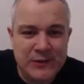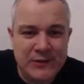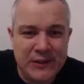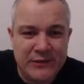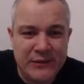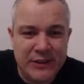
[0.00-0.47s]

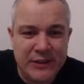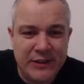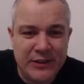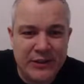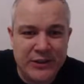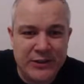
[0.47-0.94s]
What is the
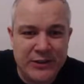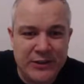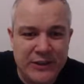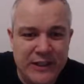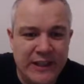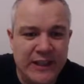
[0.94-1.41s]
referee going to
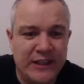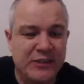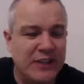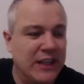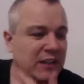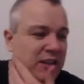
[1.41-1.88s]
do?
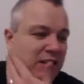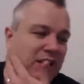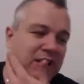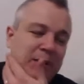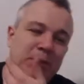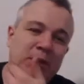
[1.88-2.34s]
Yeah, it's a
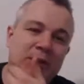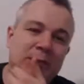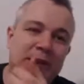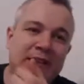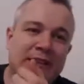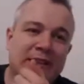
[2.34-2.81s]
yellow card. He
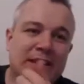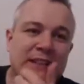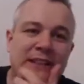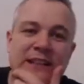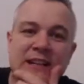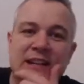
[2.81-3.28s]
pulled him
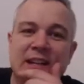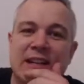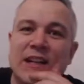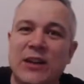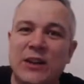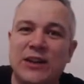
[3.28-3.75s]
back, didn't he?
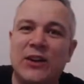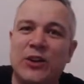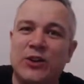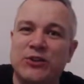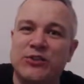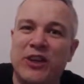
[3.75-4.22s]

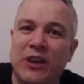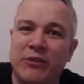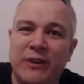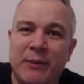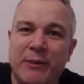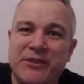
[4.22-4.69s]
Not a good
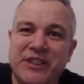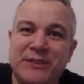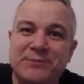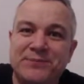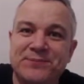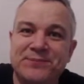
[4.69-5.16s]
start for
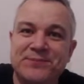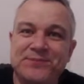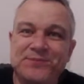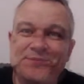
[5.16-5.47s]
him, is it?